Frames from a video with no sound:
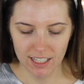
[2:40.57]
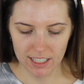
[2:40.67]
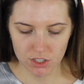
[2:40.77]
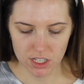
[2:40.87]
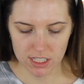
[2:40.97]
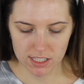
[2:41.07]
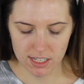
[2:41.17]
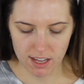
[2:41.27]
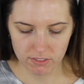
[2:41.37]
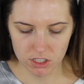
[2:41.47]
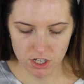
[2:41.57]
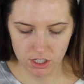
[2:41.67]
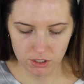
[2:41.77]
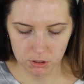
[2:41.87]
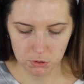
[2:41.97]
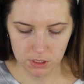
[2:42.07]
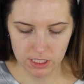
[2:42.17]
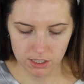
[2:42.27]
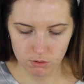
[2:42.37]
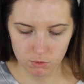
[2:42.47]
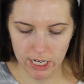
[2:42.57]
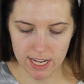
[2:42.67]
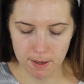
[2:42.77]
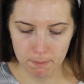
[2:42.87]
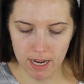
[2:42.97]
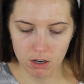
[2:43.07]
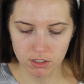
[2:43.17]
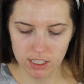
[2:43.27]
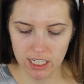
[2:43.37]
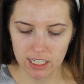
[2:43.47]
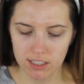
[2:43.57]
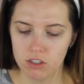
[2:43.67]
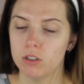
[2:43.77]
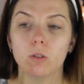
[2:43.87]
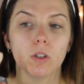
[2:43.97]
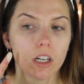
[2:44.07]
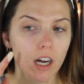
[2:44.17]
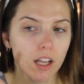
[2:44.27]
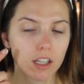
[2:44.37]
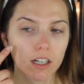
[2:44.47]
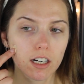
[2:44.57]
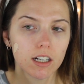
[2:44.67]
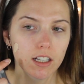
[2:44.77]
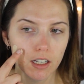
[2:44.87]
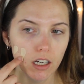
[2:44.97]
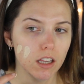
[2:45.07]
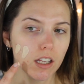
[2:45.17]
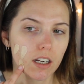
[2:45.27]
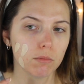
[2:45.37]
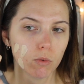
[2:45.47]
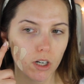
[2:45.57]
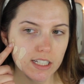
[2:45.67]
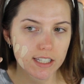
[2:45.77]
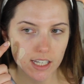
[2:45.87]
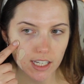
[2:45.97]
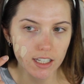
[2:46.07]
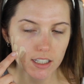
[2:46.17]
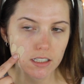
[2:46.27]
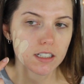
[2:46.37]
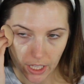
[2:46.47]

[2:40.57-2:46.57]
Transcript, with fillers: I just never know the right amount to get it to the color that I'm wanting.